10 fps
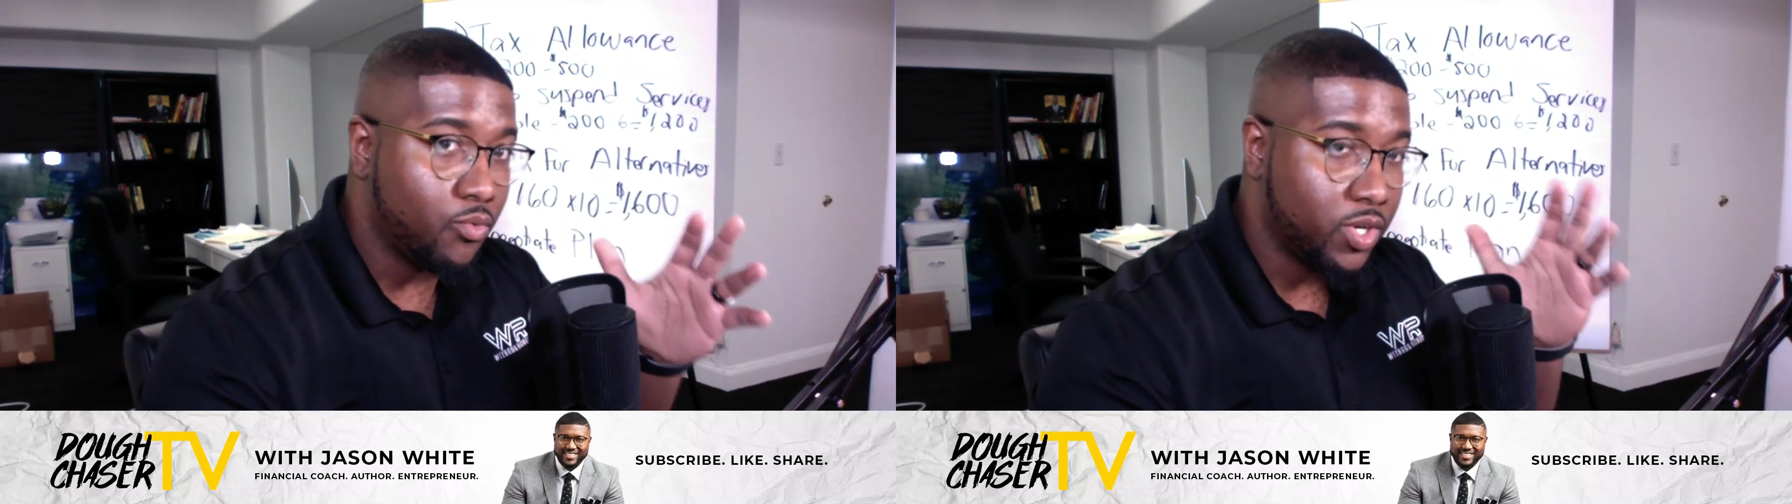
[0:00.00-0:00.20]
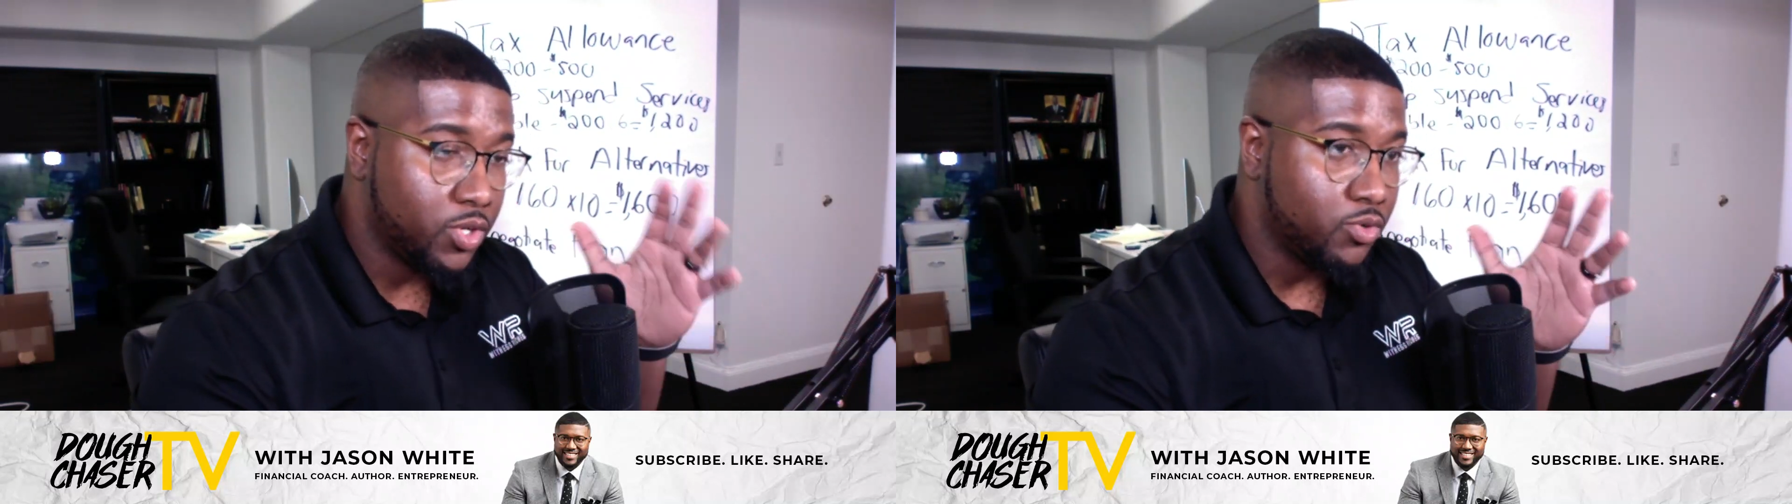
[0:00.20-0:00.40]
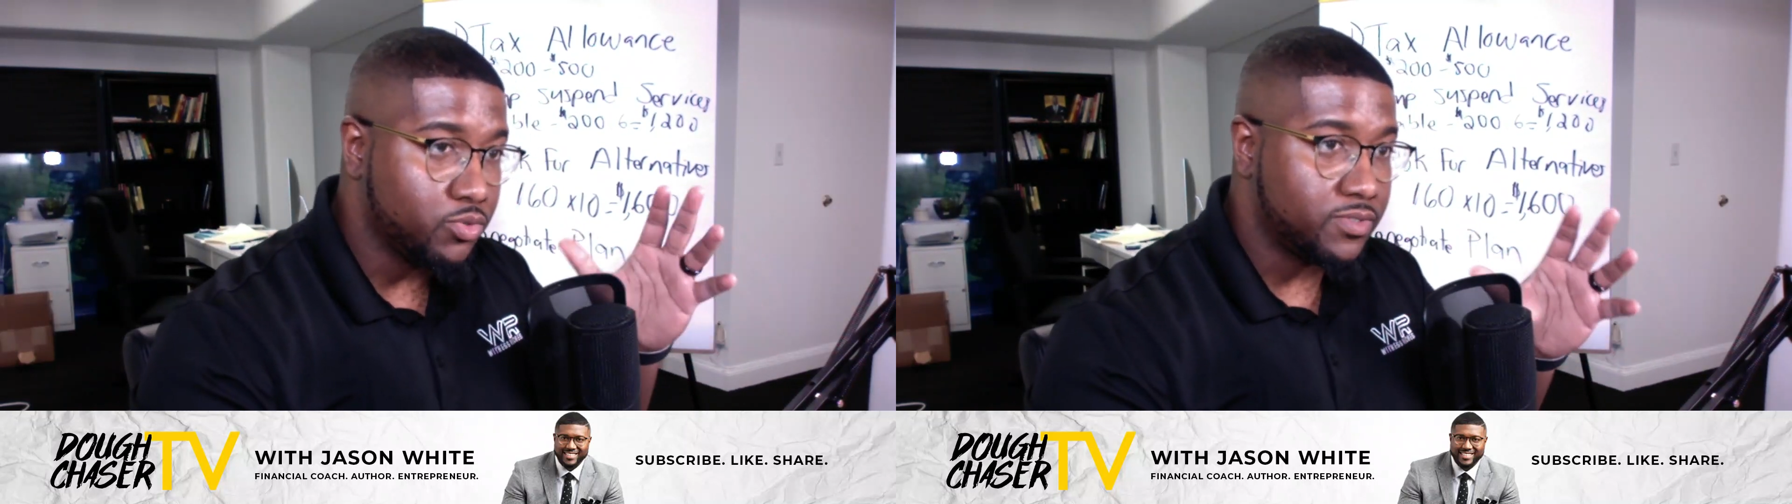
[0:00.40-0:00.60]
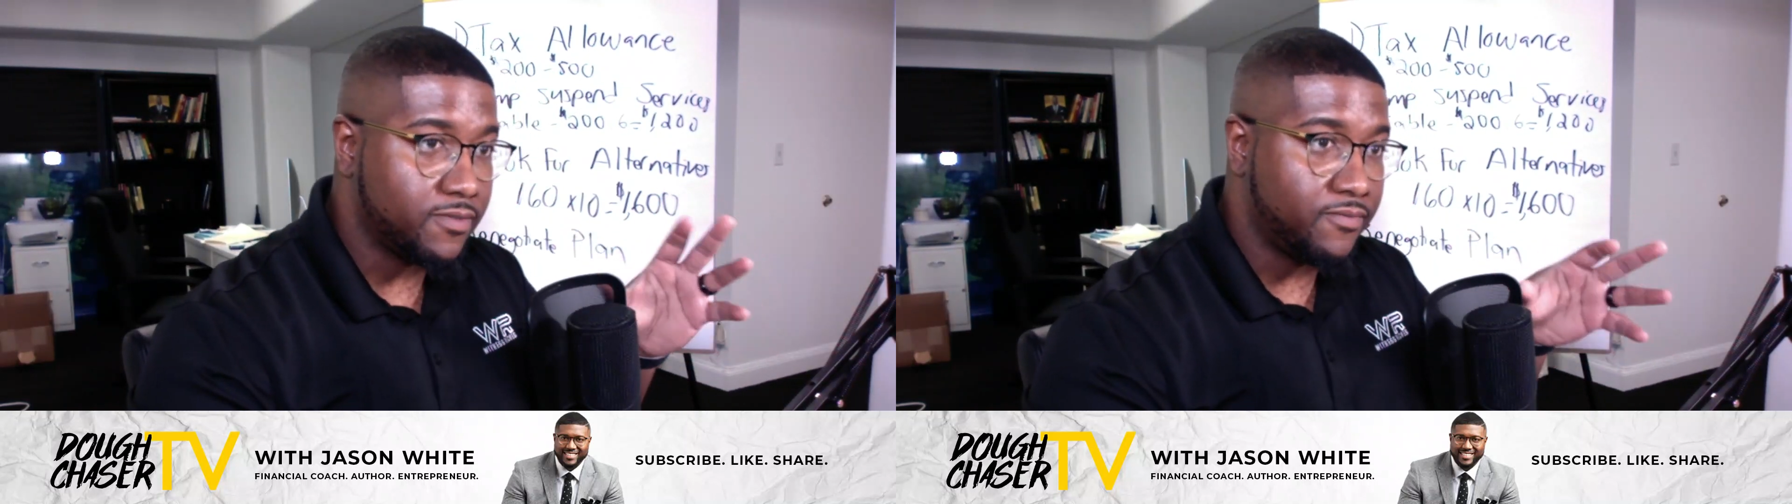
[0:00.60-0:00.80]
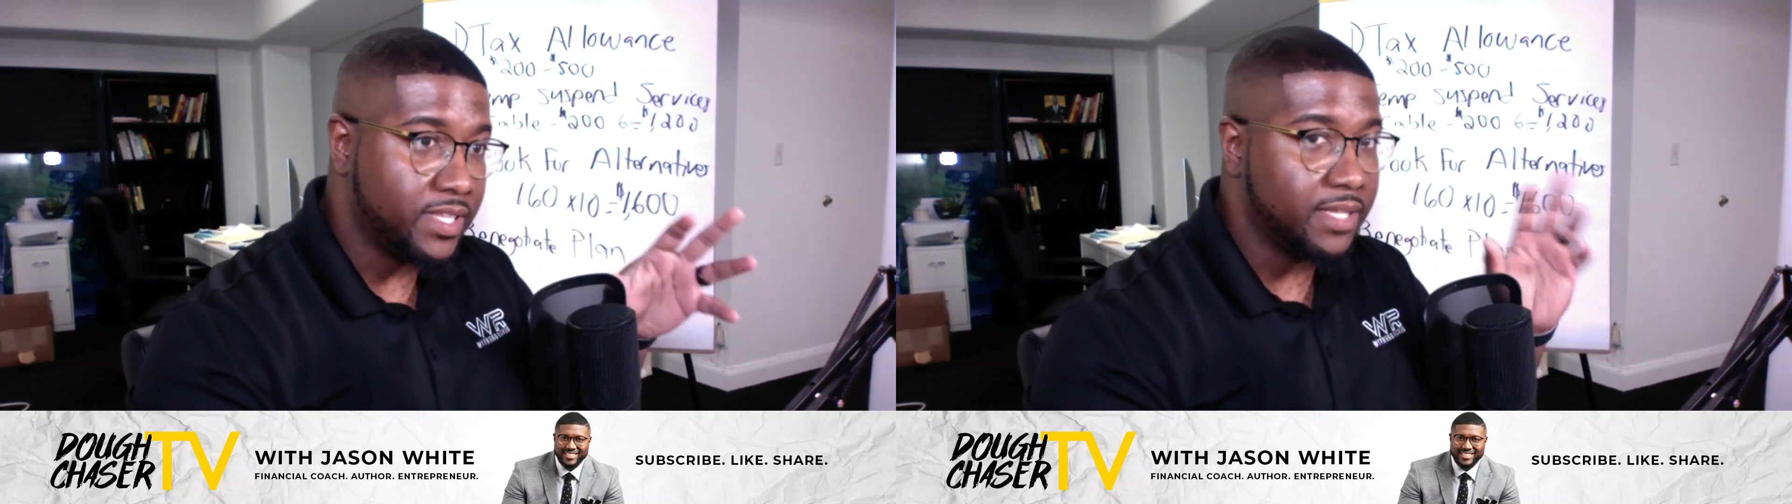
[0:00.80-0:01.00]
reduced
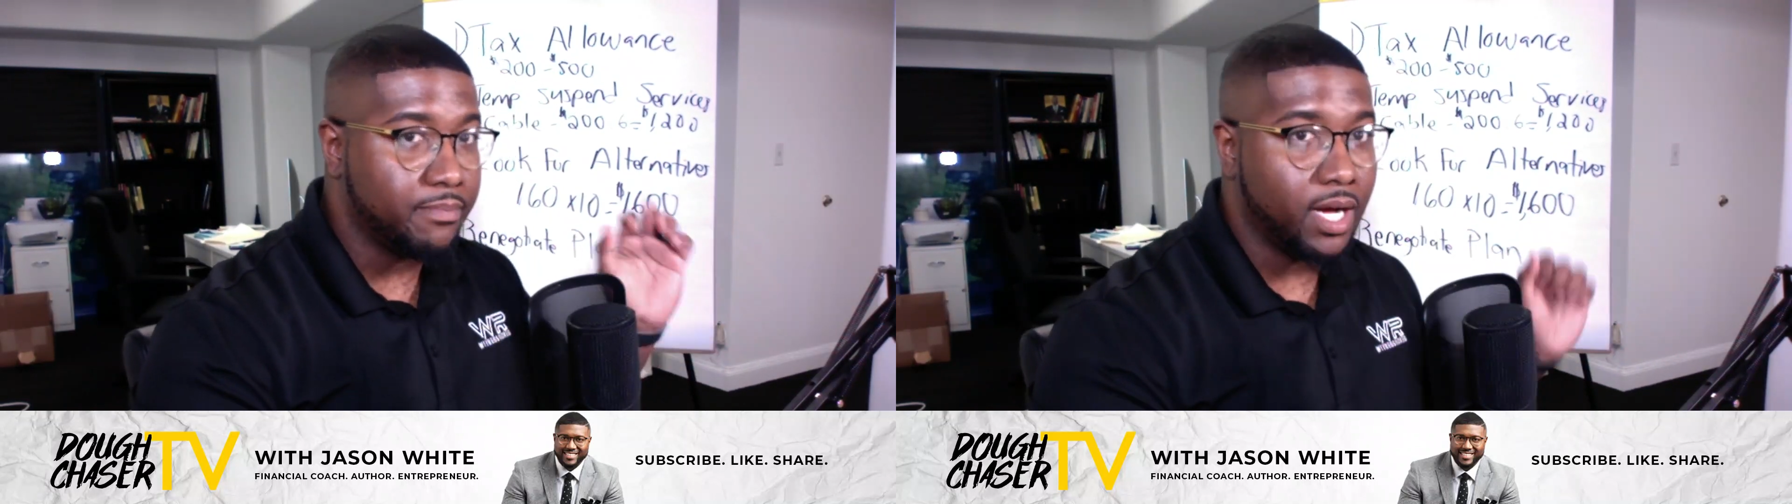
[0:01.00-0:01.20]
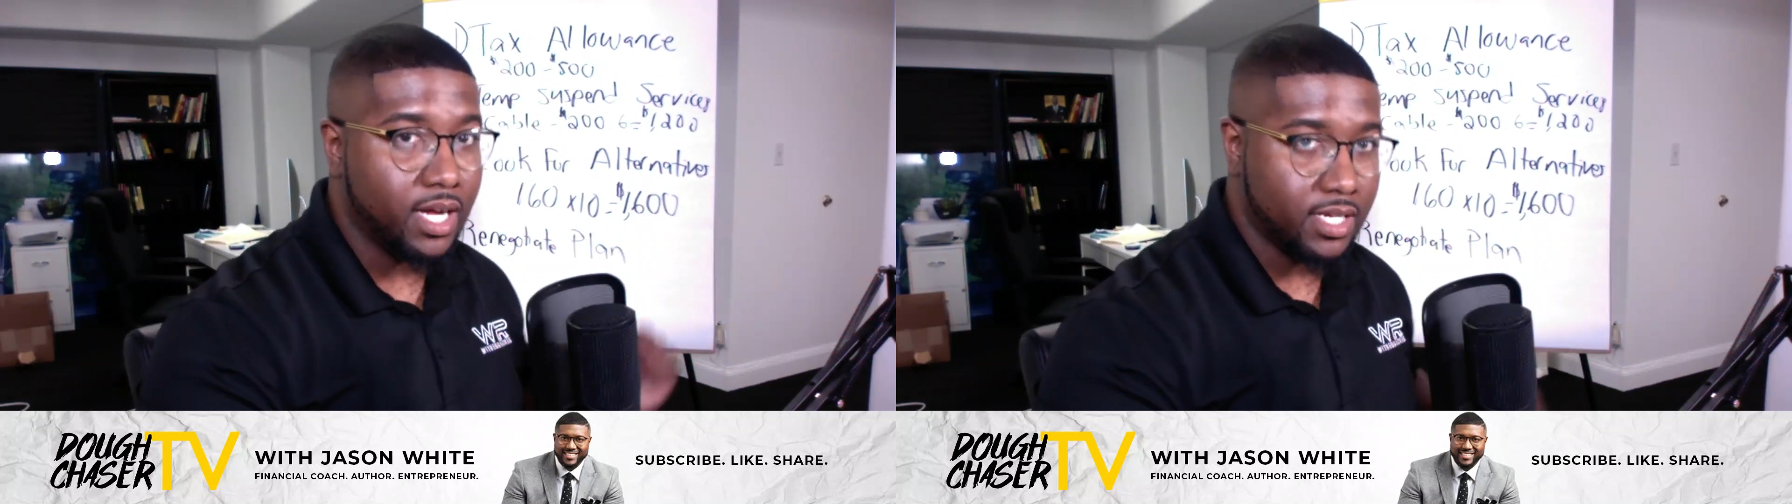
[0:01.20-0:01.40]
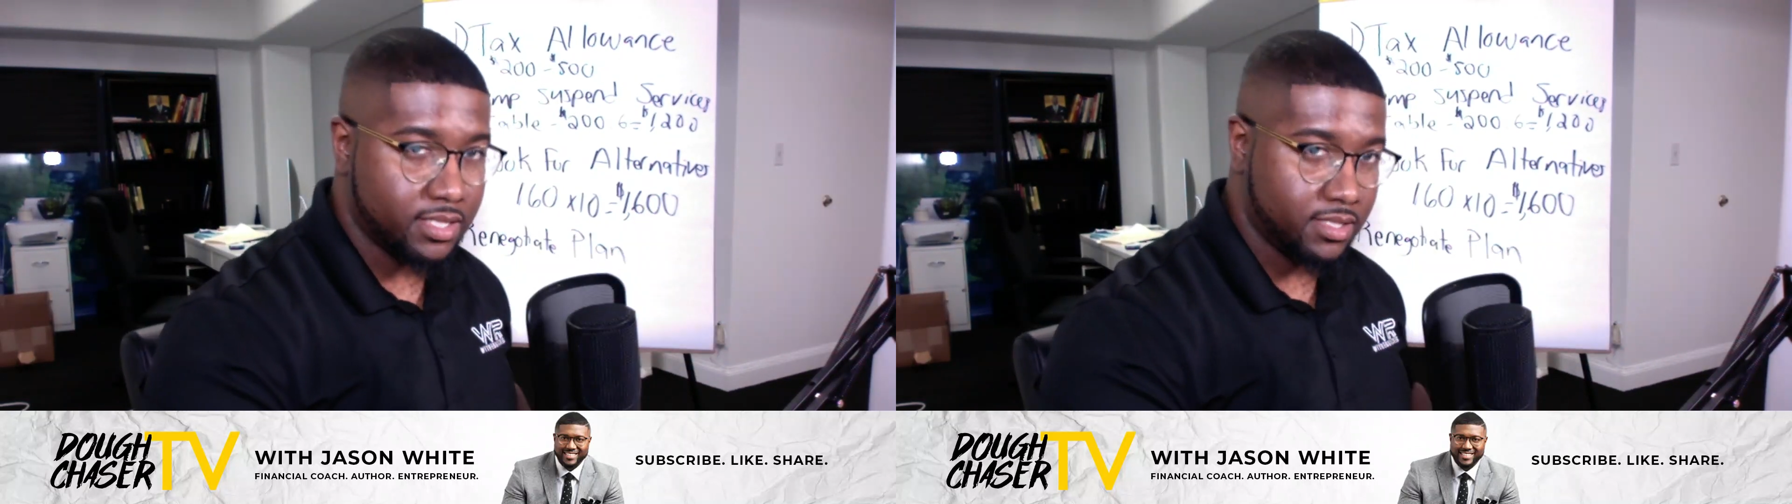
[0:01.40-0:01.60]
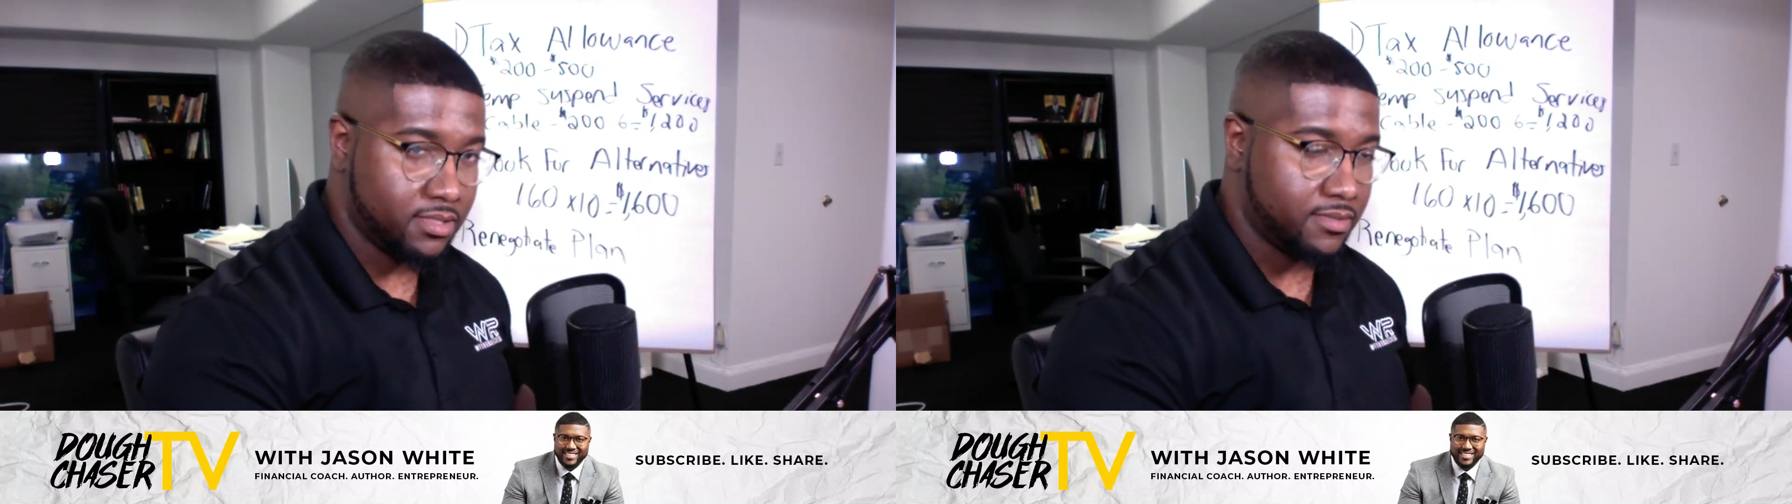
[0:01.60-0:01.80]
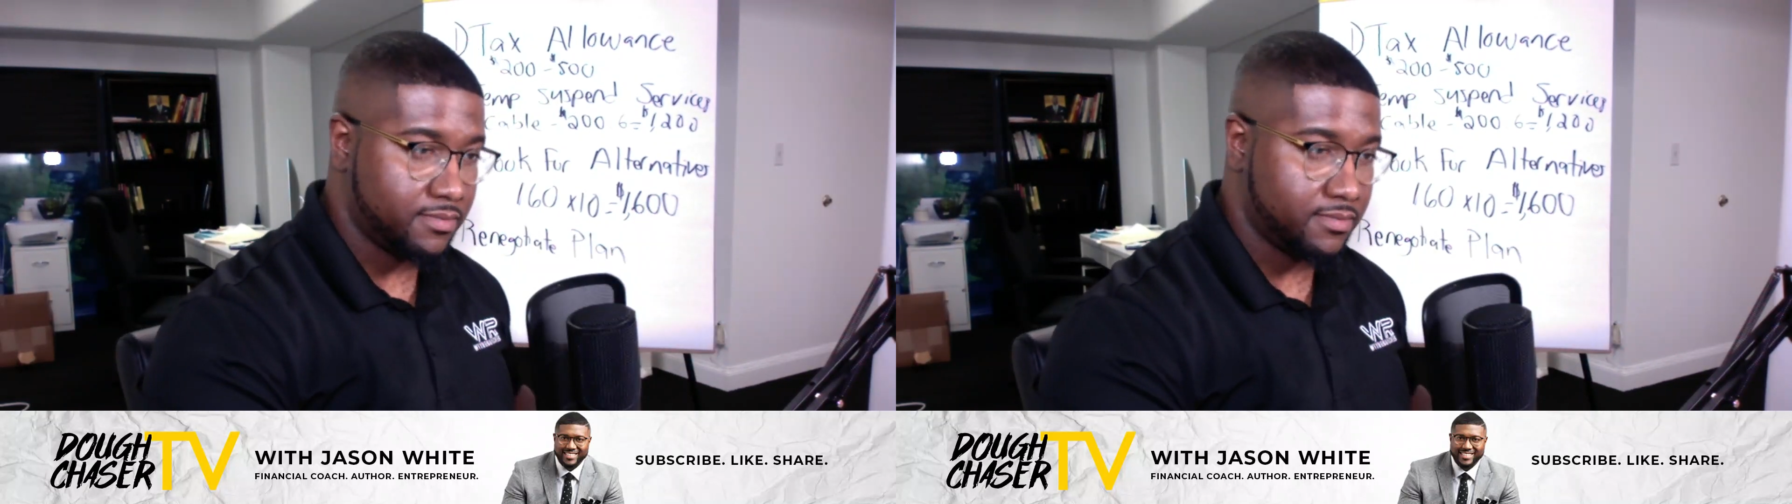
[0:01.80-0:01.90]
$50